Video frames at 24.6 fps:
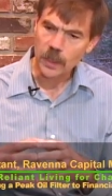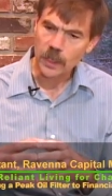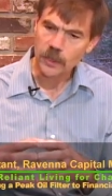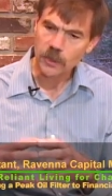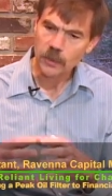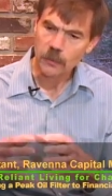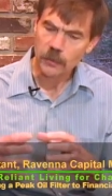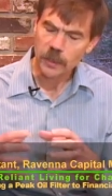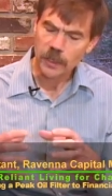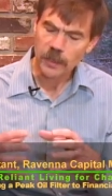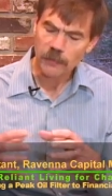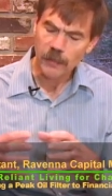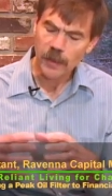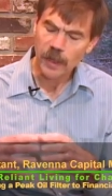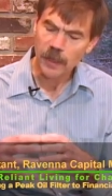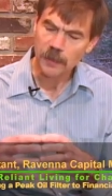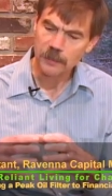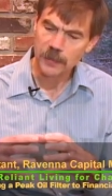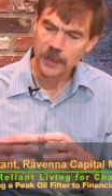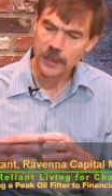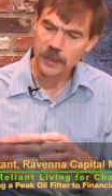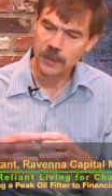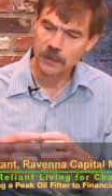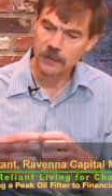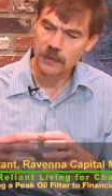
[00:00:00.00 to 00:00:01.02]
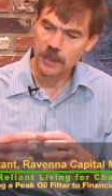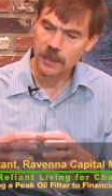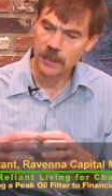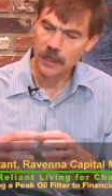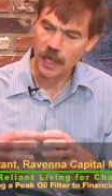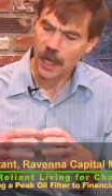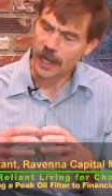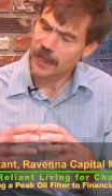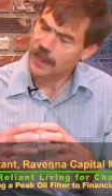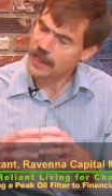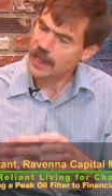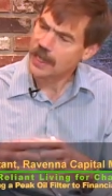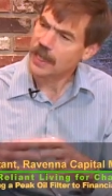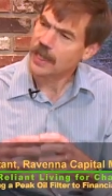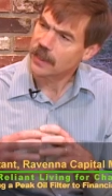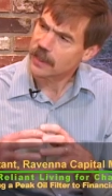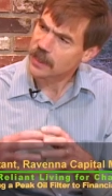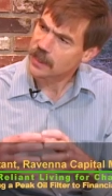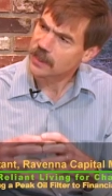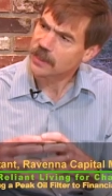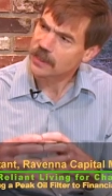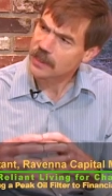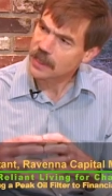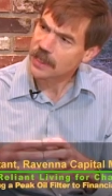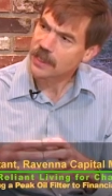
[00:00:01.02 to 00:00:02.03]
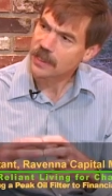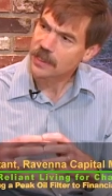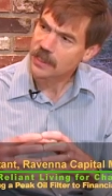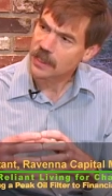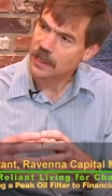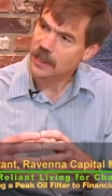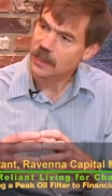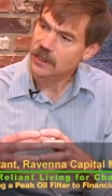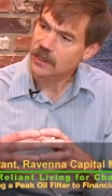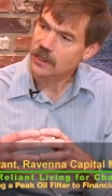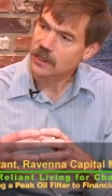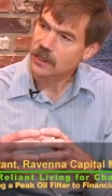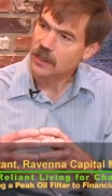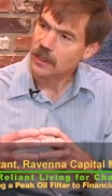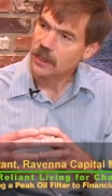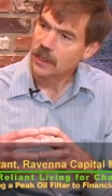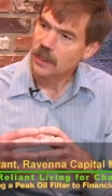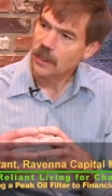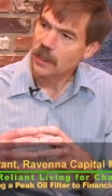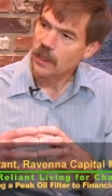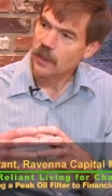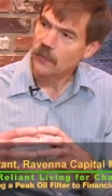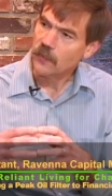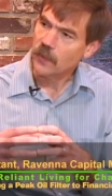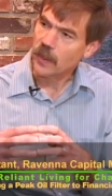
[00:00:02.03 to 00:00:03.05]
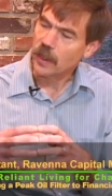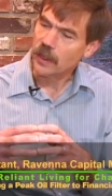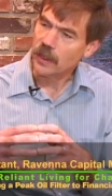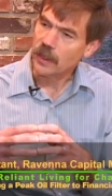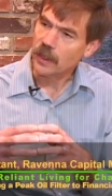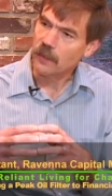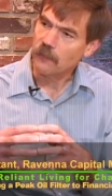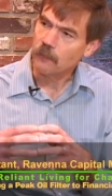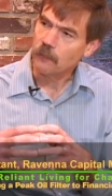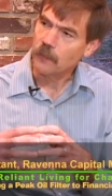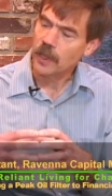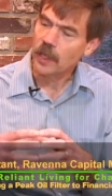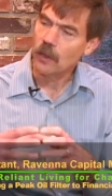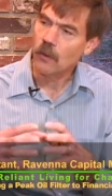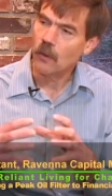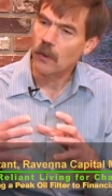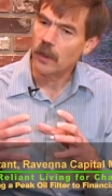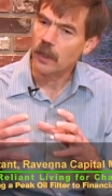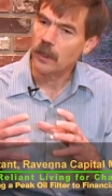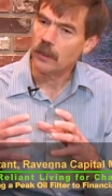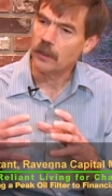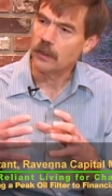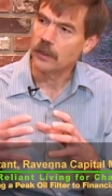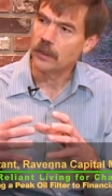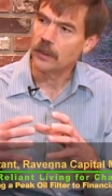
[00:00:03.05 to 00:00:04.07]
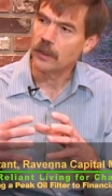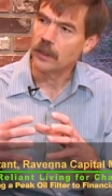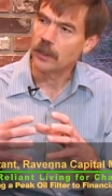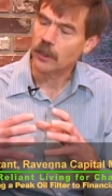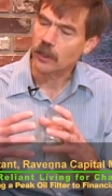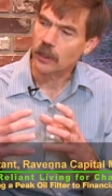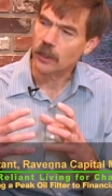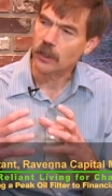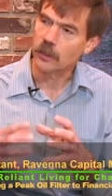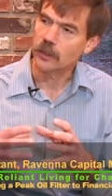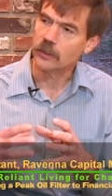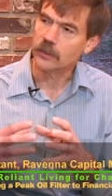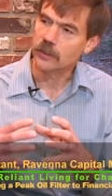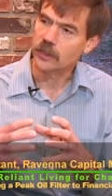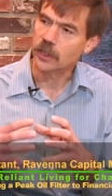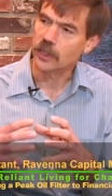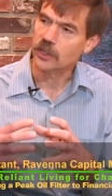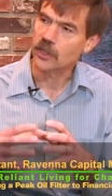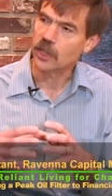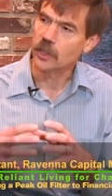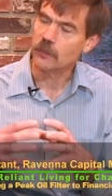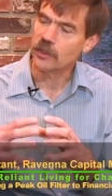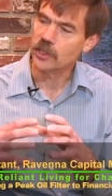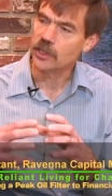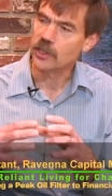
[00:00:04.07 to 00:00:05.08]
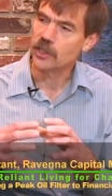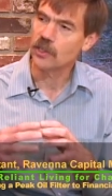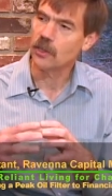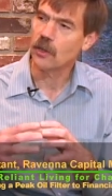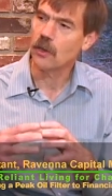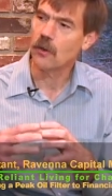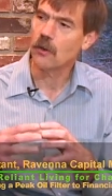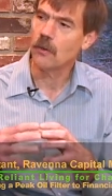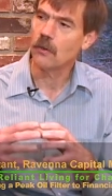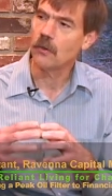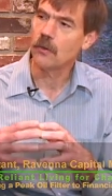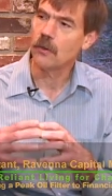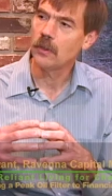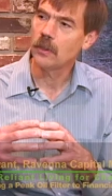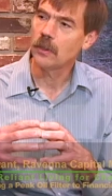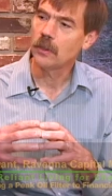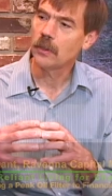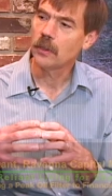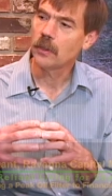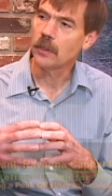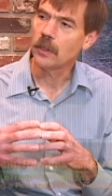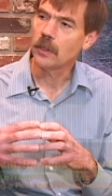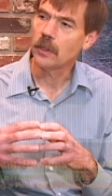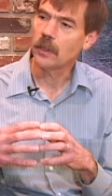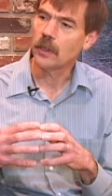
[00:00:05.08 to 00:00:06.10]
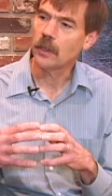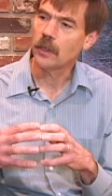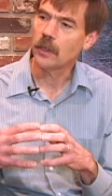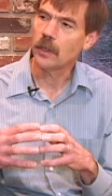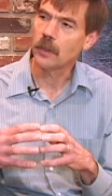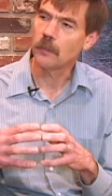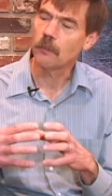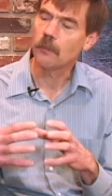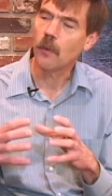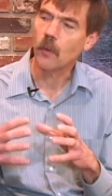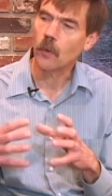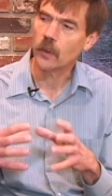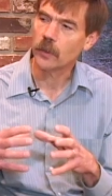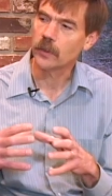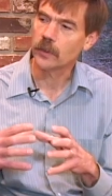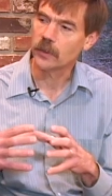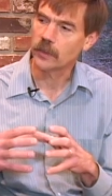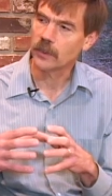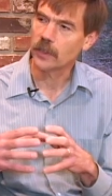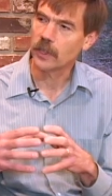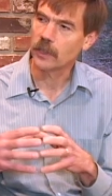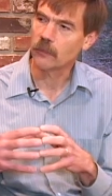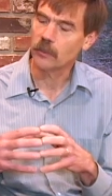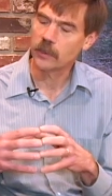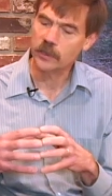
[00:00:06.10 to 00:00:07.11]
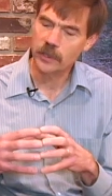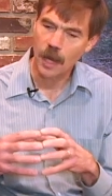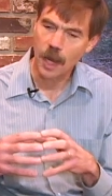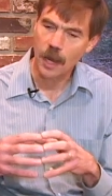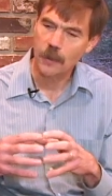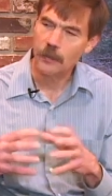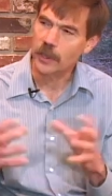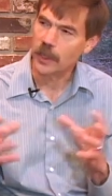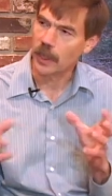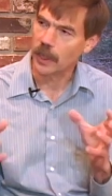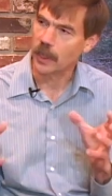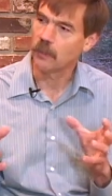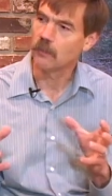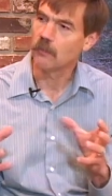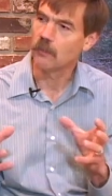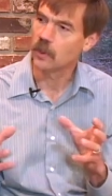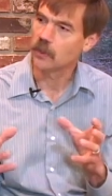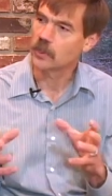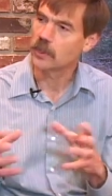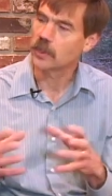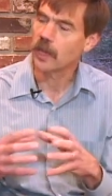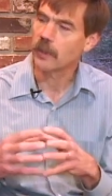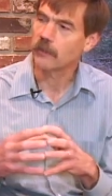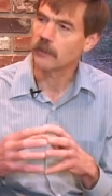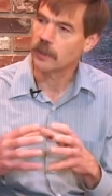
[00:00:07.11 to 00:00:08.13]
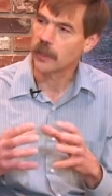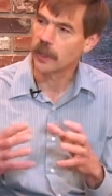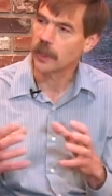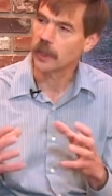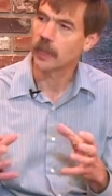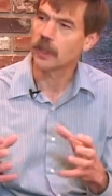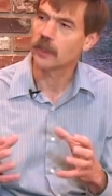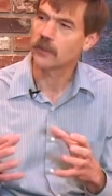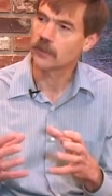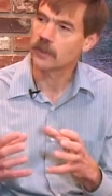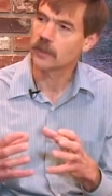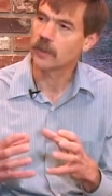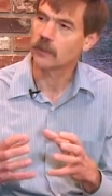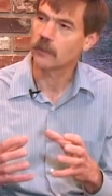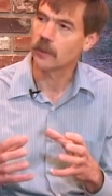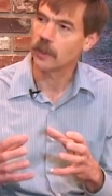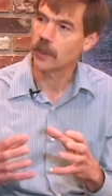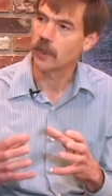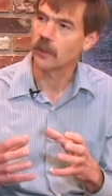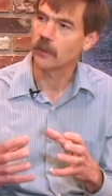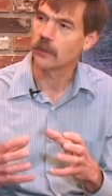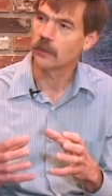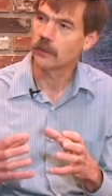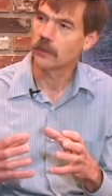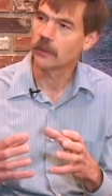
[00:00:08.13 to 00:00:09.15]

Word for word: so it developed this idea, this thesis, that if peak oil occurs, it's going to be so important. It will dominate most everything else that we do.